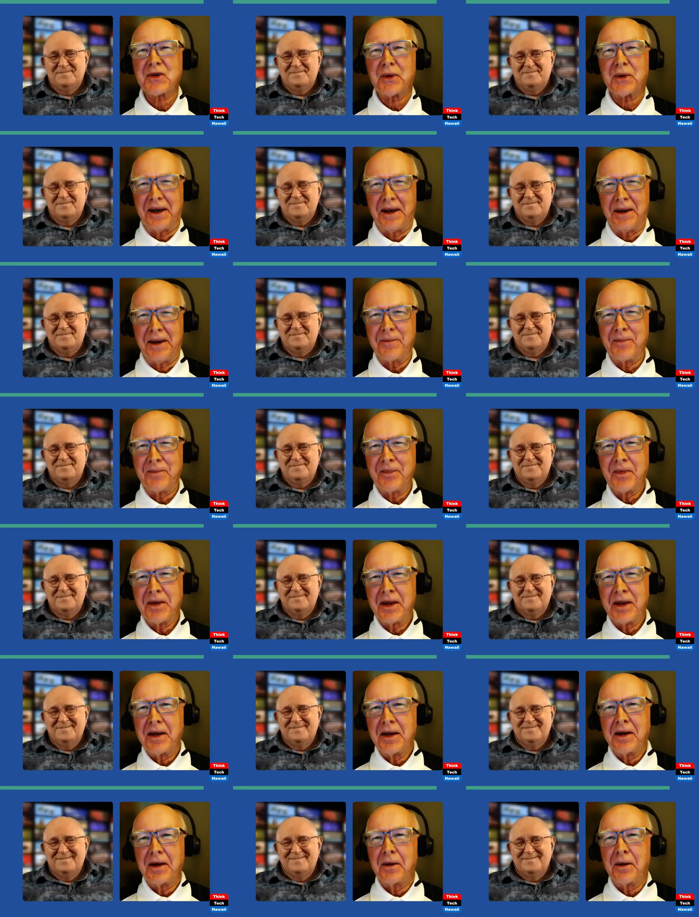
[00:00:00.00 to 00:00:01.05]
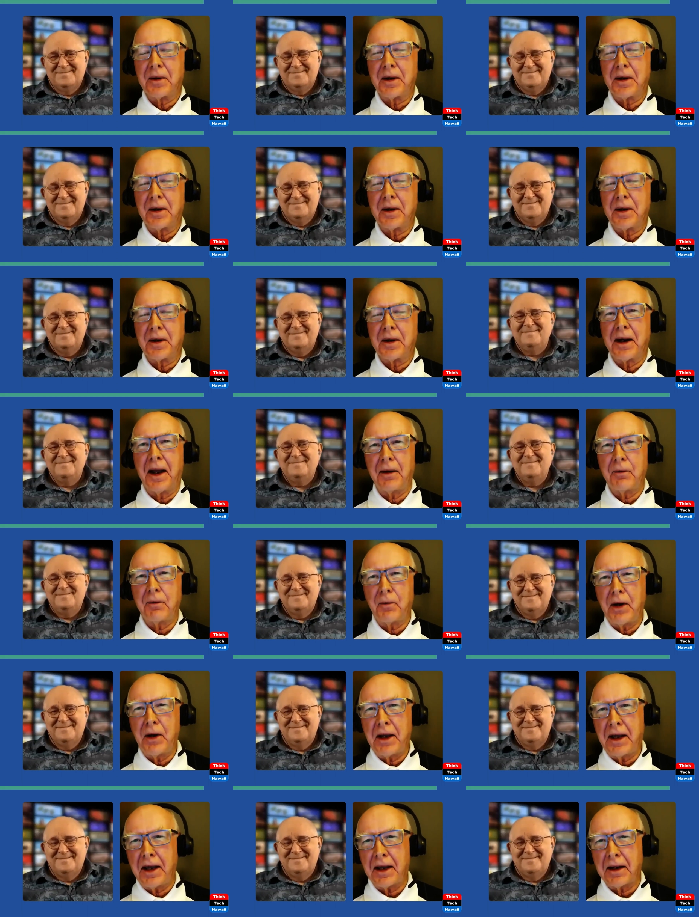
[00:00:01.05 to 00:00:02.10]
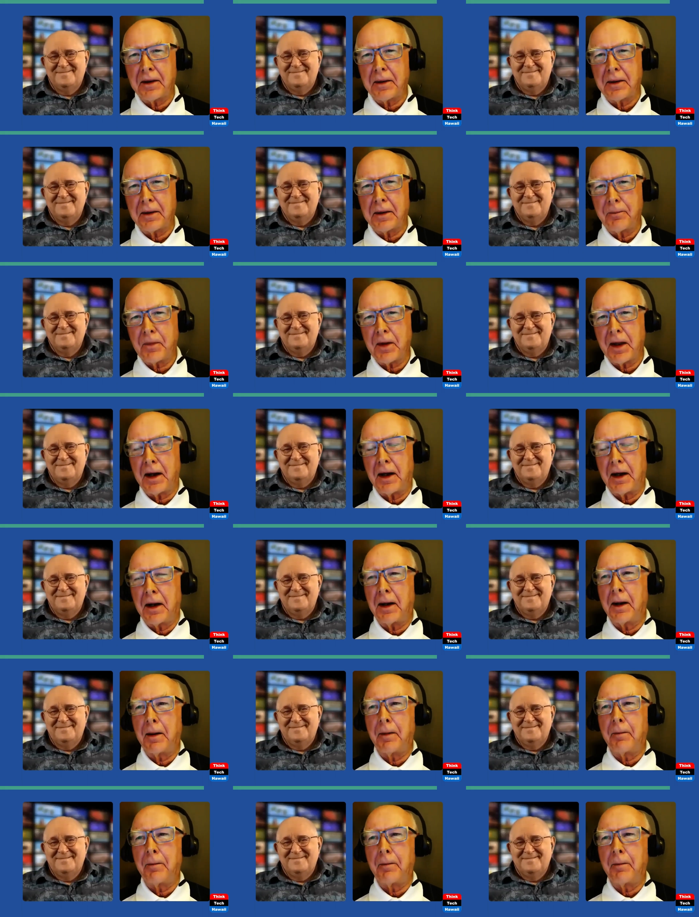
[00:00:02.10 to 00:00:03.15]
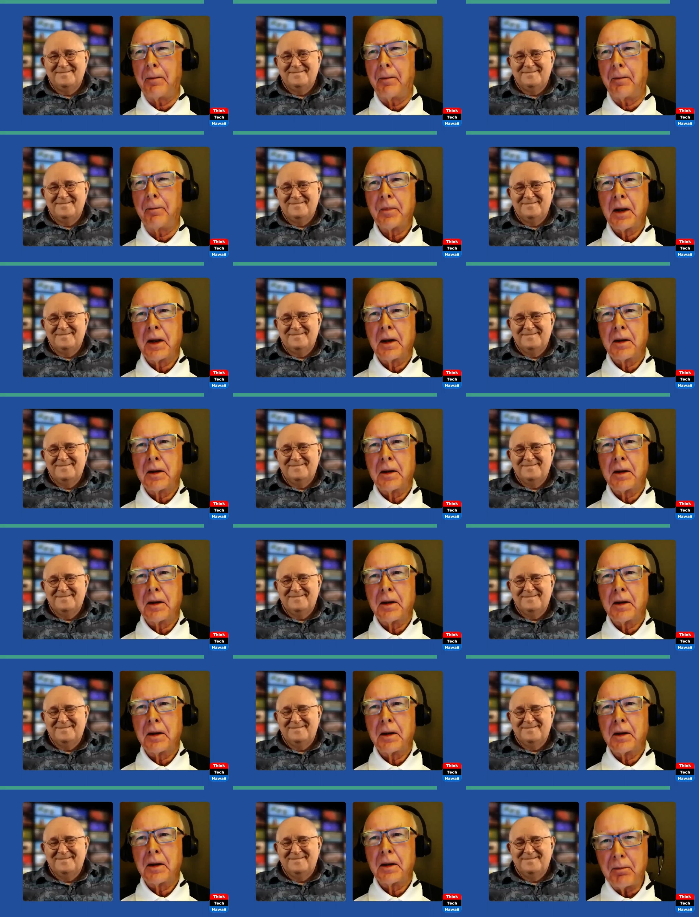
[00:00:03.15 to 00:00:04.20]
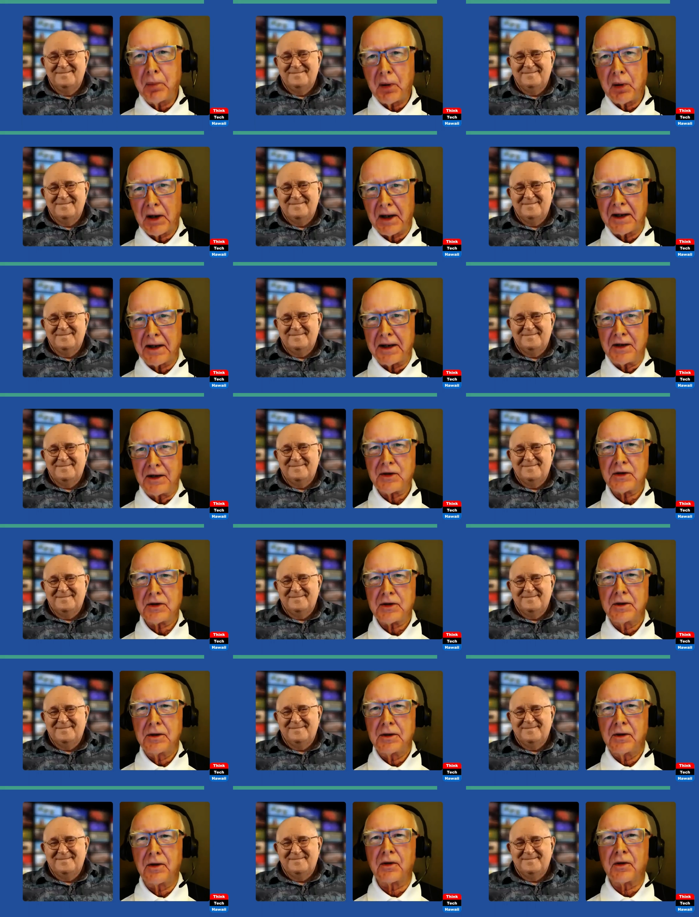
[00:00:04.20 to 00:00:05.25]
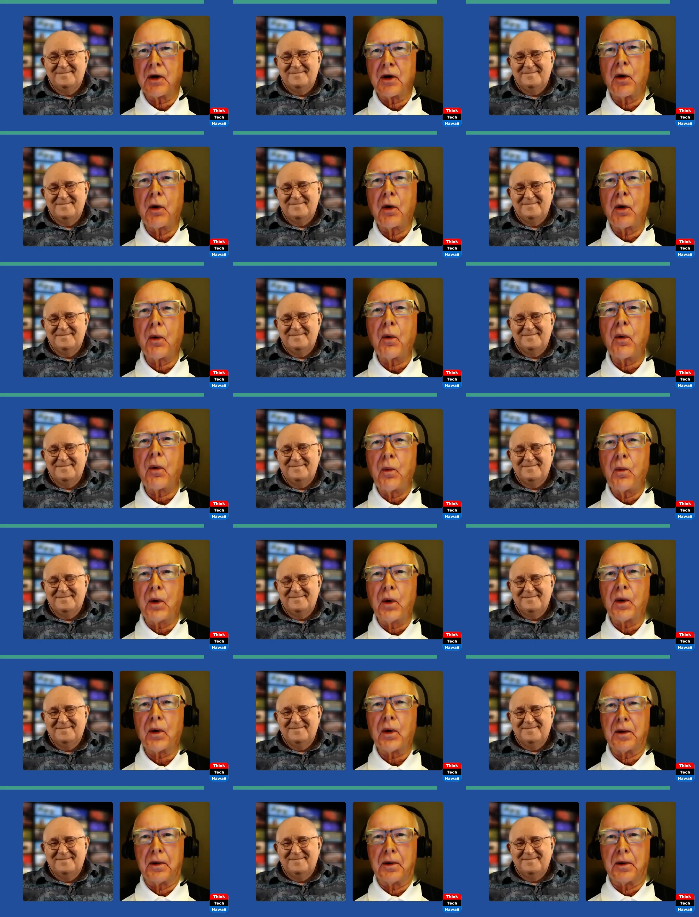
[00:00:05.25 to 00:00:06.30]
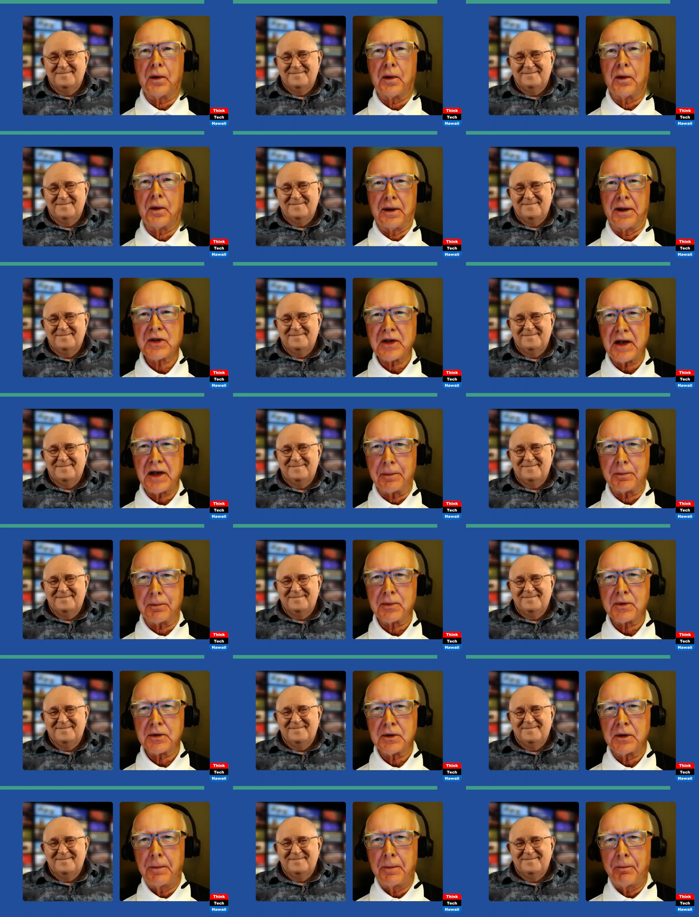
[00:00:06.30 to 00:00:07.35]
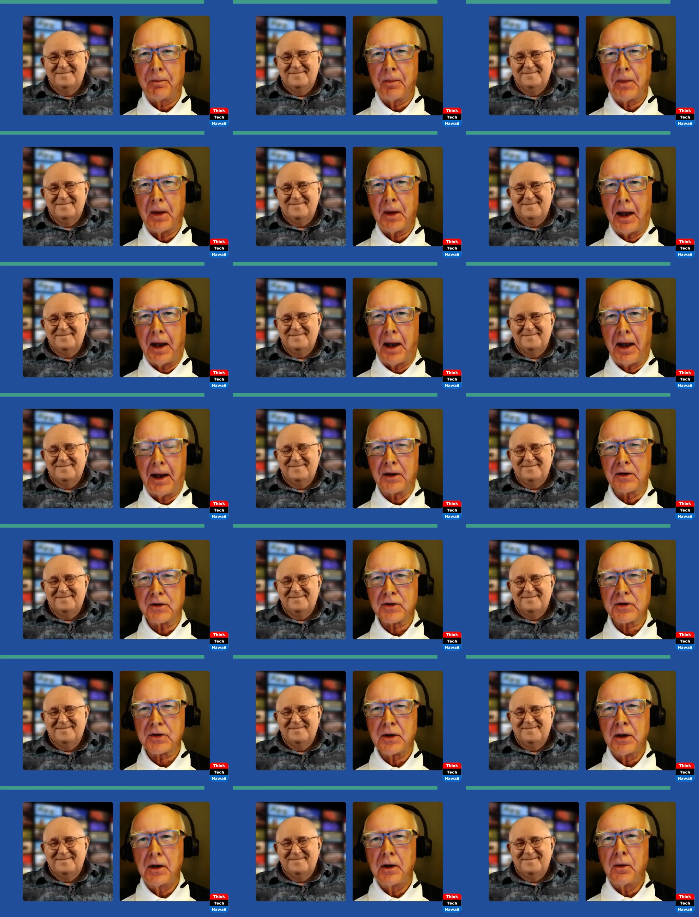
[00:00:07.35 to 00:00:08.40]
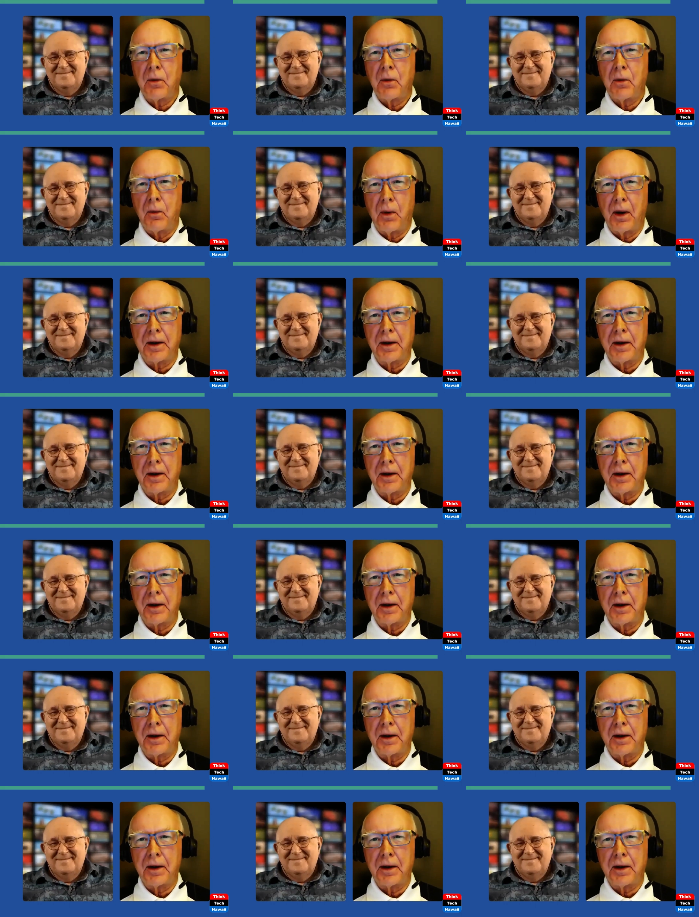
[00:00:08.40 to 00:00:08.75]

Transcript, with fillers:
Speaker 1: history, okay? And we get some place that the whole world accepts as